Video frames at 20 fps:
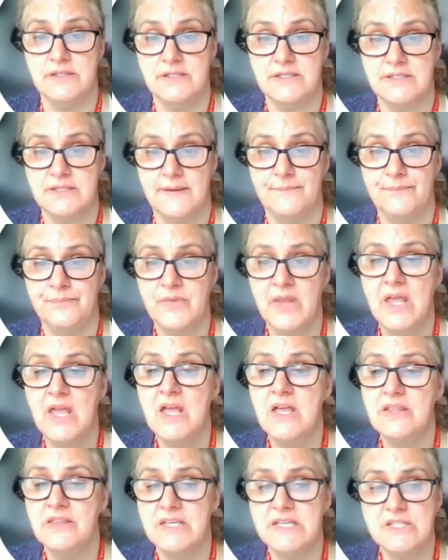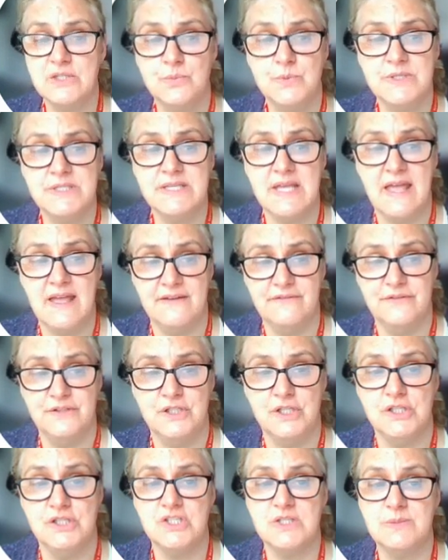for Health and Care
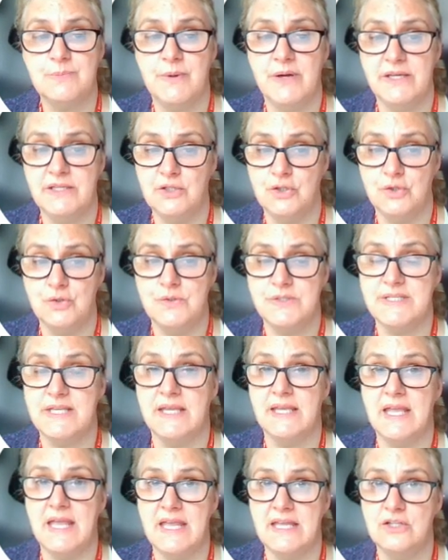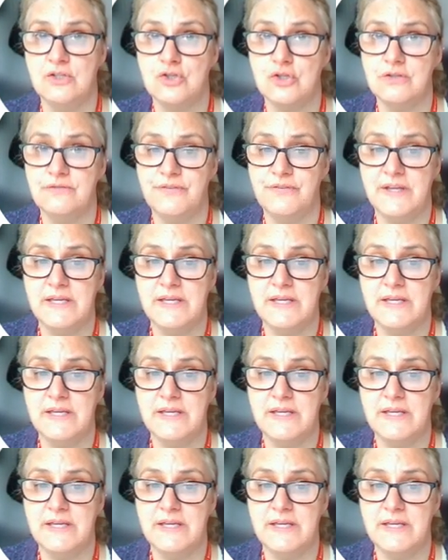Excellent Guidance.